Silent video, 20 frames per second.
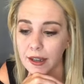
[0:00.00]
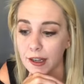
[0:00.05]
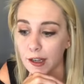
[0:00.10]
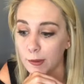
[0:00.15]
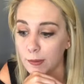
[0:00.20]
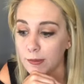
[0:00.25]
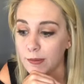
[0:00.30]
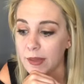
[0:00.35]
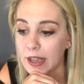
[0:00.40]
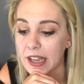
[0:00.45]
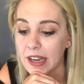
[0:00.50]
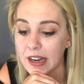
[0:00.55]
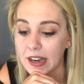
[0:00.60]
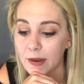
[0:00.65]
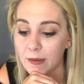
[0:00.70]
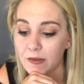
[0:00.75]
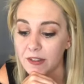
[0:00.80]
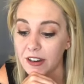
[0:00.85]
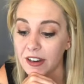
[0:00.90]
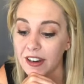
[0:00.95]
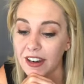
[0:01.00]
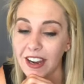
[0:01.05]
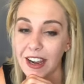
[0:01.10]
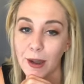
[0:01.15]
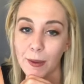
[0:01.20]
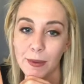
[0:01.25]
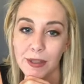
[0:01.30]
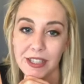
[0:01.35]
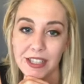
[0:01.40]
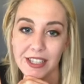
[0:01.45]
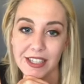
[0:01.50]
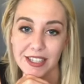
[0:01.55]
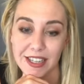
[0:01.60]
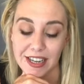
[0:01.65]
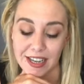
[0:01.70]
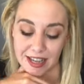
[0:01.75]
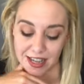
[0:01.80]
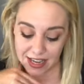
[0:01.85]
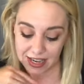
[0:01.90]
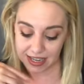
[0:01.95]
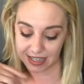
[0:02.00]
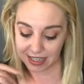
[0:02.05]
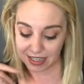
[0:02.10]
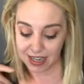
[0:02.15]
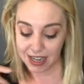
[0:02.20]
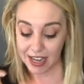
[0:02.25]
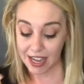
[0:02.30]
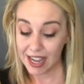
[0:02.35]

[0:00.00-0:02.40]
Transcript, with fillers: Um, and I'm very happy to say that